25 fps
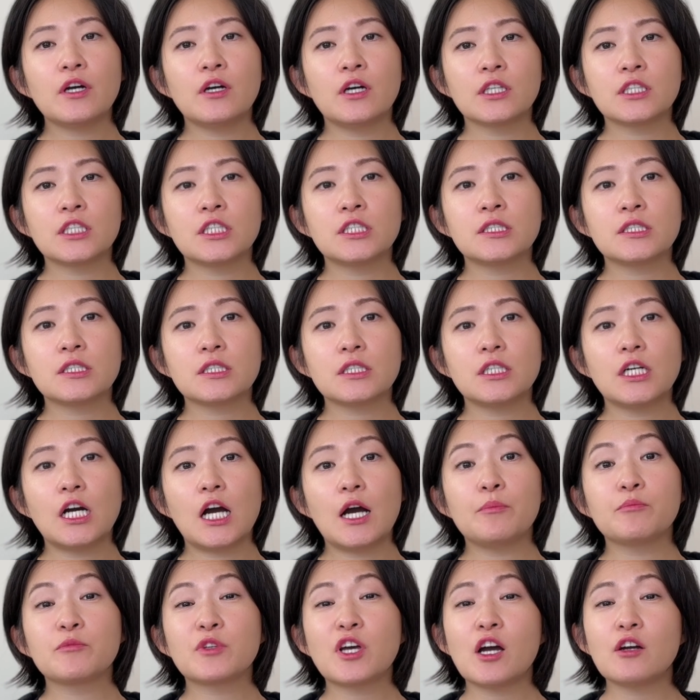honest,
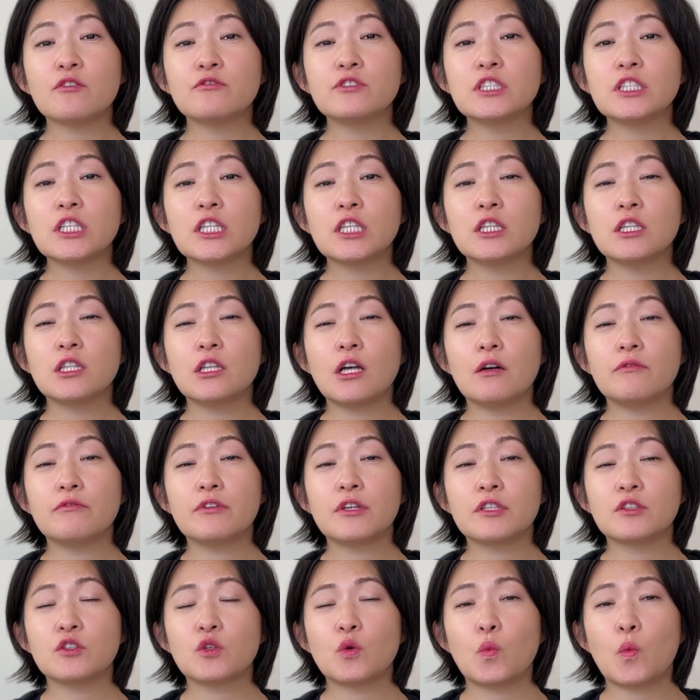I'm not really
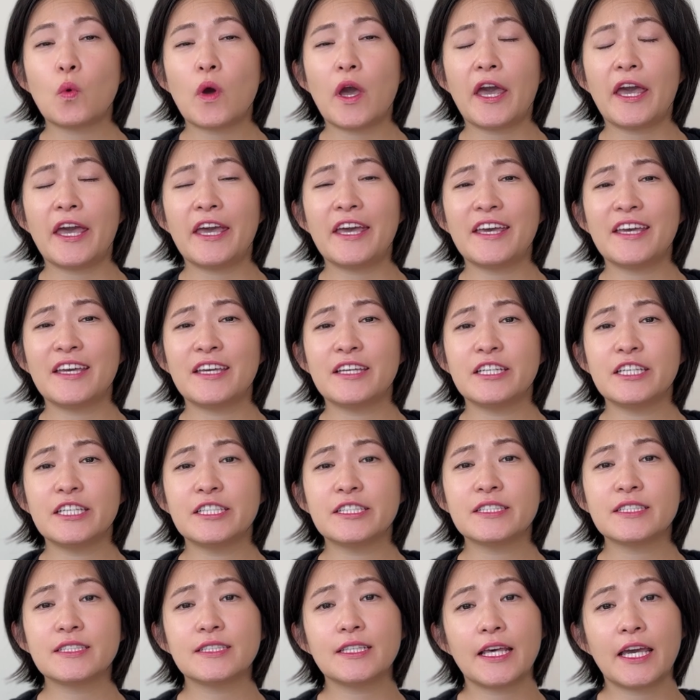loving the way it
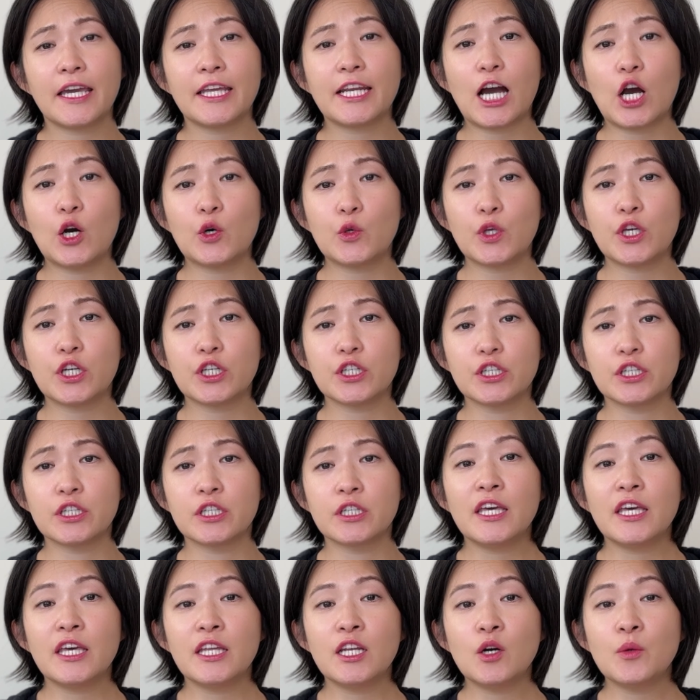is laid out
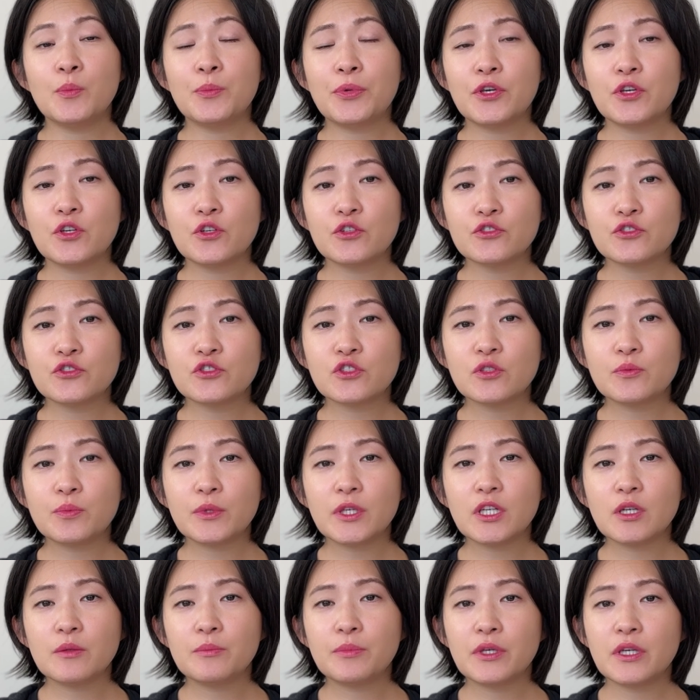here. It appears to
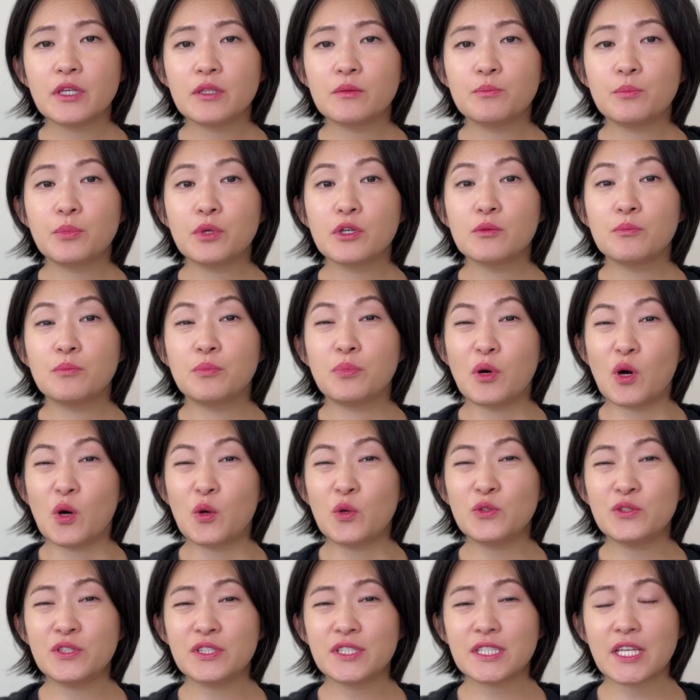be a bit
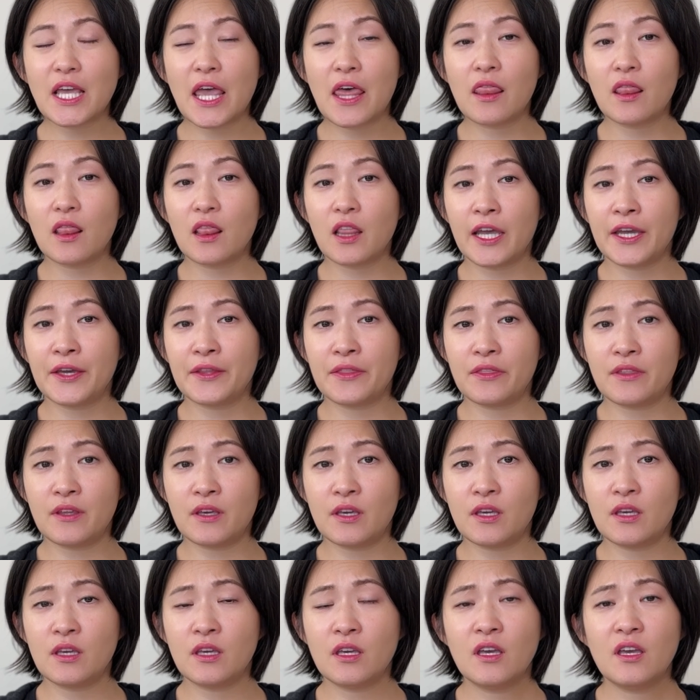verbose and
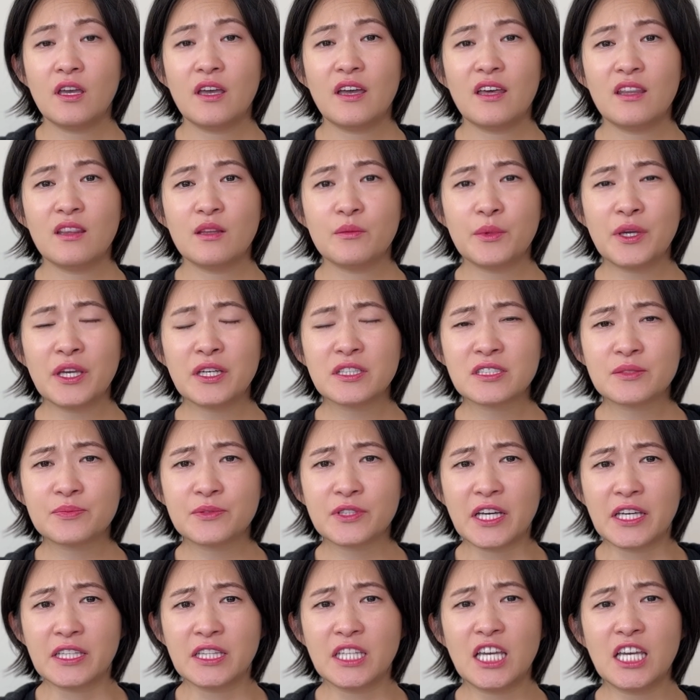lengthy. And let me
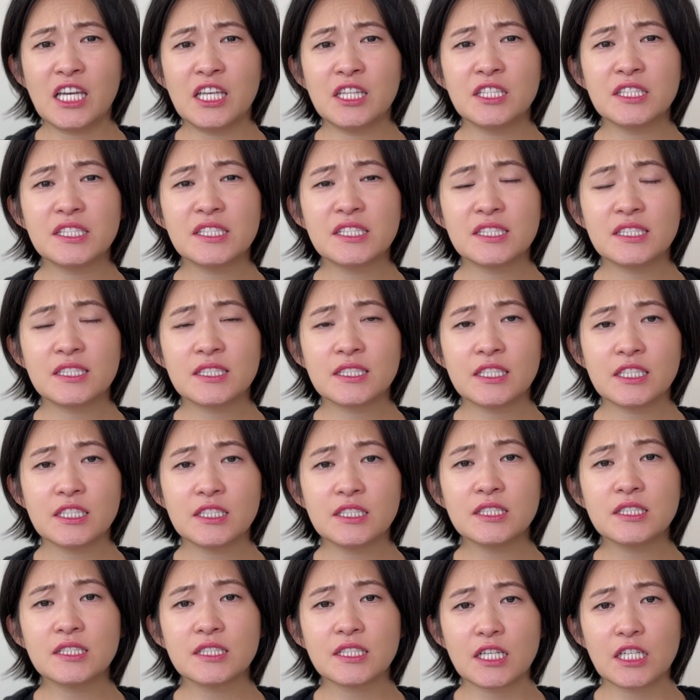explain. In the
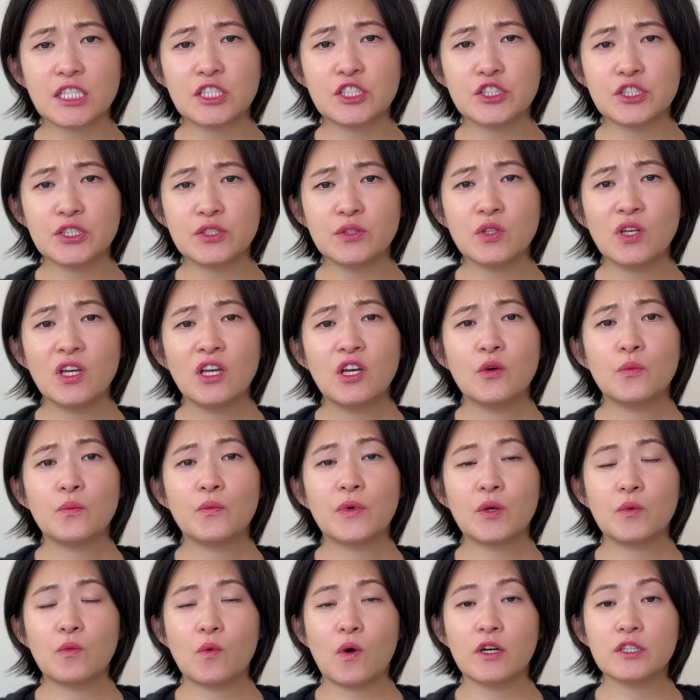skills section,
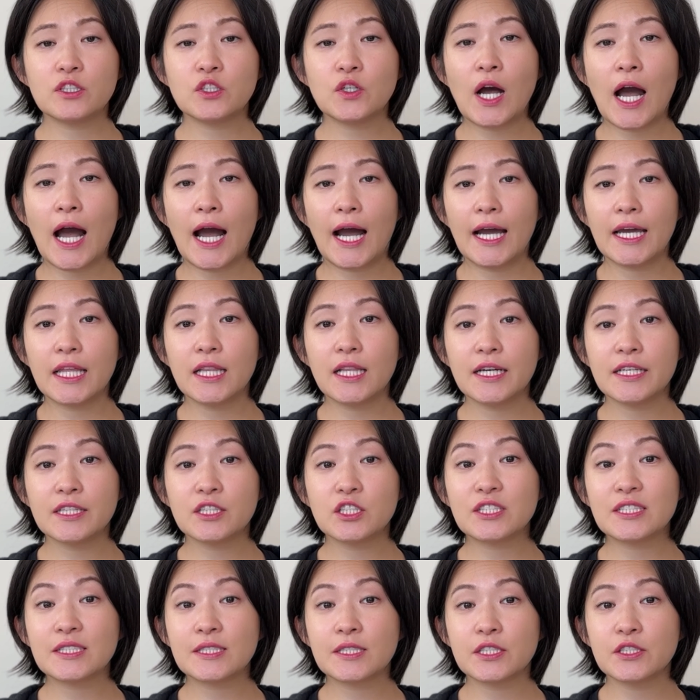we want to highlight
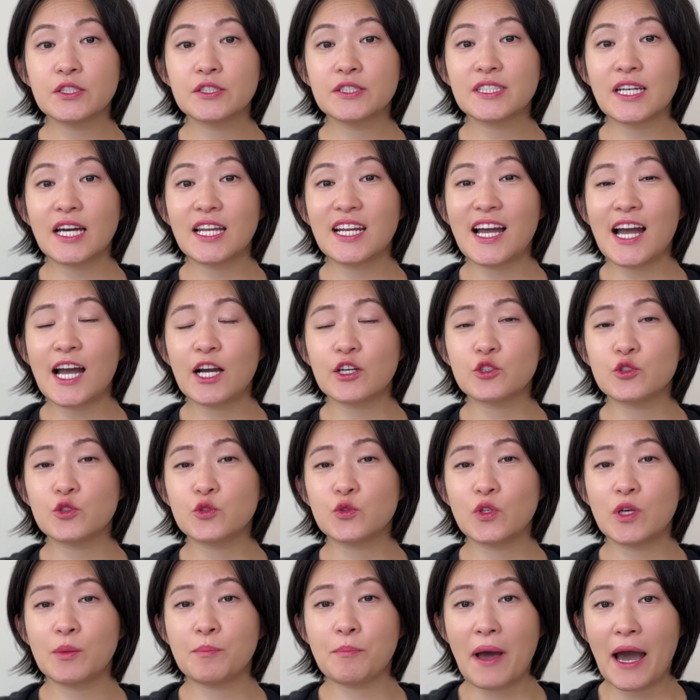the skills that
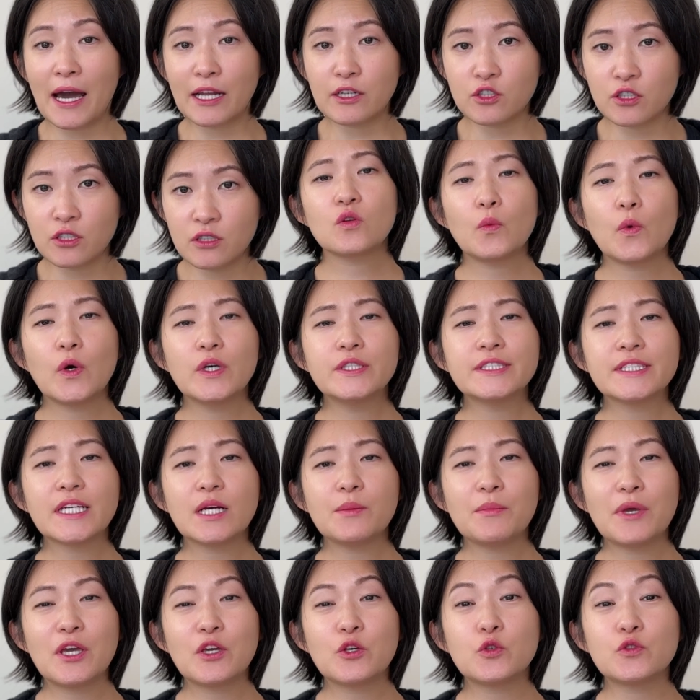actually matter, the ones
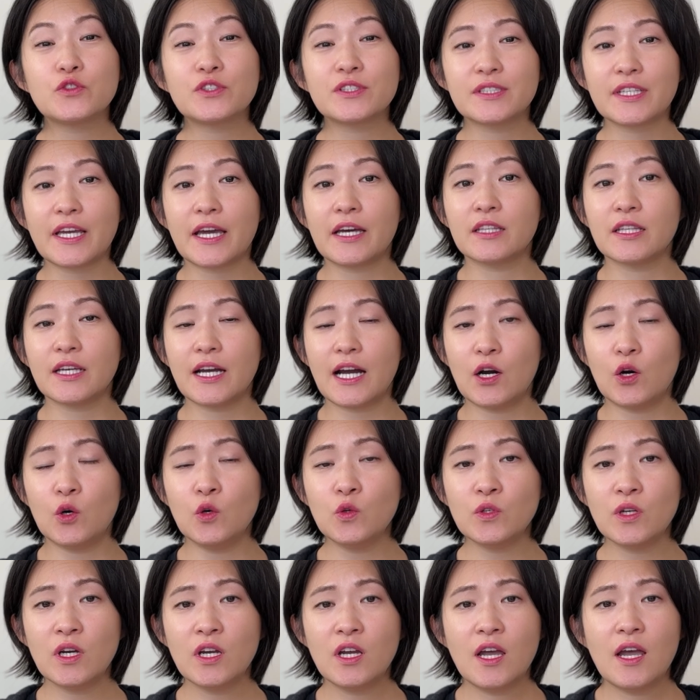that make you stand
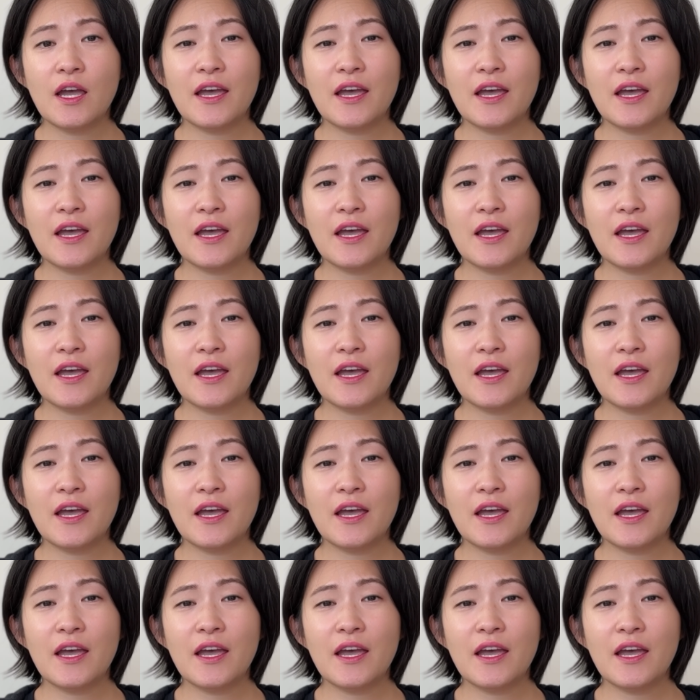out.